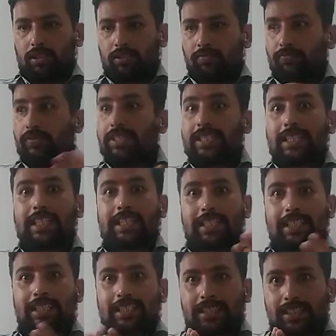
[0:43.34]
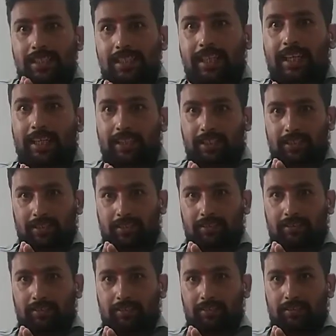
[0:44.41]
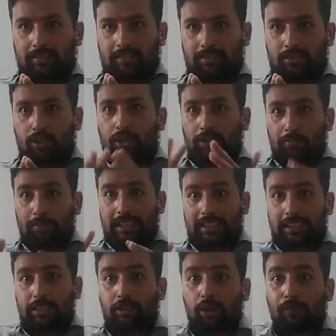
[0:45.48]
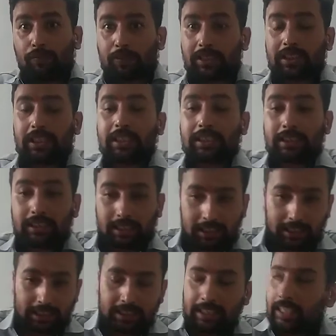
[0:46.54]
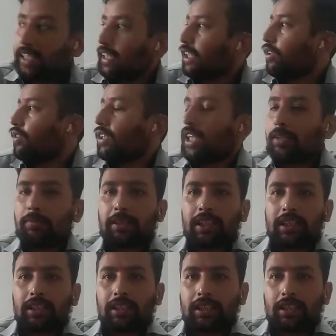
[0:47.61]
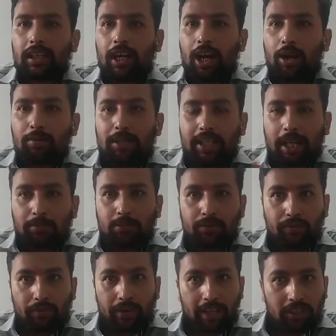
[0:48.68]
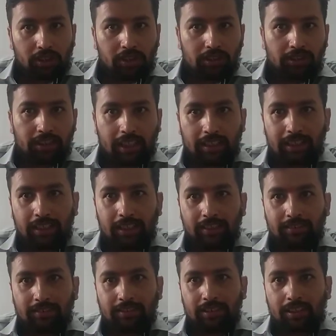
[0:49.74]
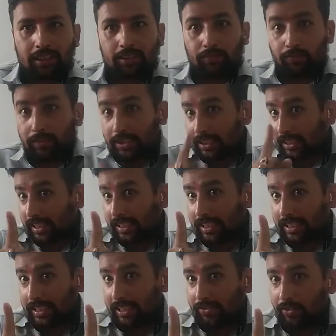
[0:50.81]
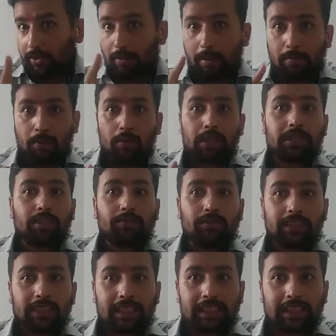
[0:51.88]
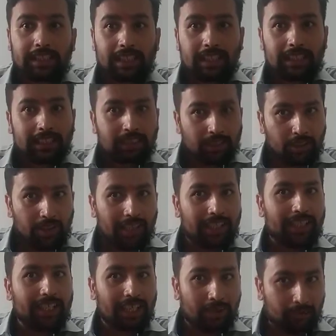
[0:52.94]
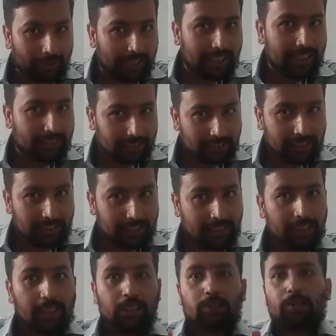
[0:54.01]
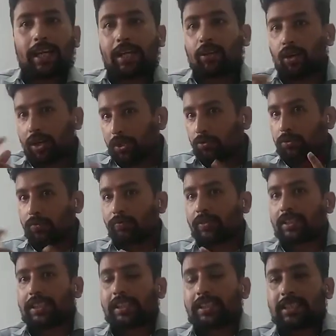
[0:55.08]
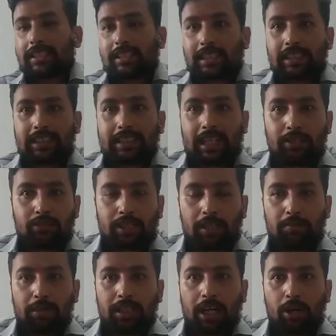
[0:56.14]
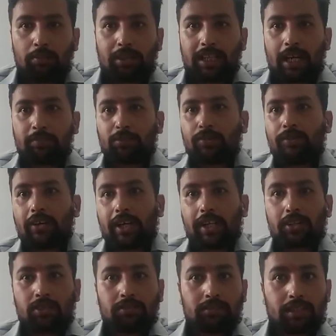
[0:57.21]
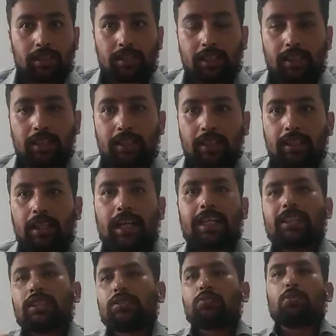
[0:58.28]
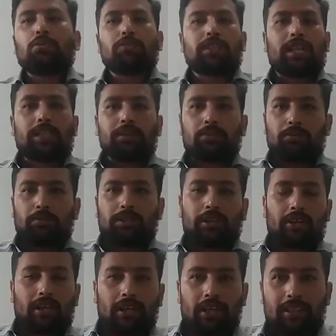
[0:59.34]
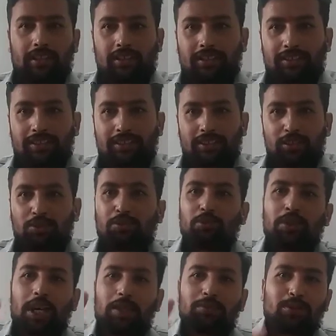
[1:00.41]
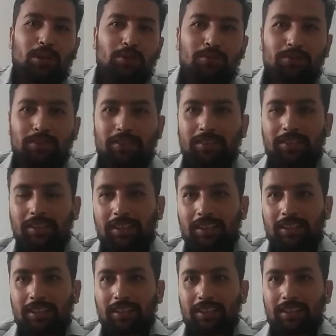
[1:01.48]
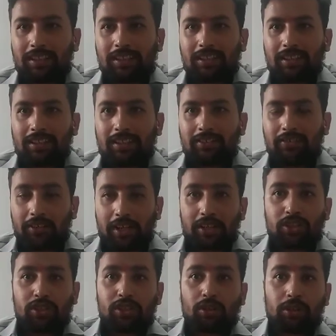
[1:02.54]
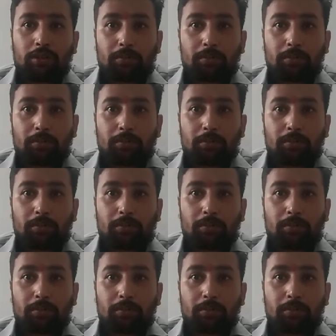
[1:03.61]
physical state. On the basis of physical state, can you tell me how many types of reactions are there? Physical state, remember what is the physical state? Solid, liquid, gaseous. So according to the physical states, can you tell me how many types of reactions are there? I just want to tell you there are two types of reaction on the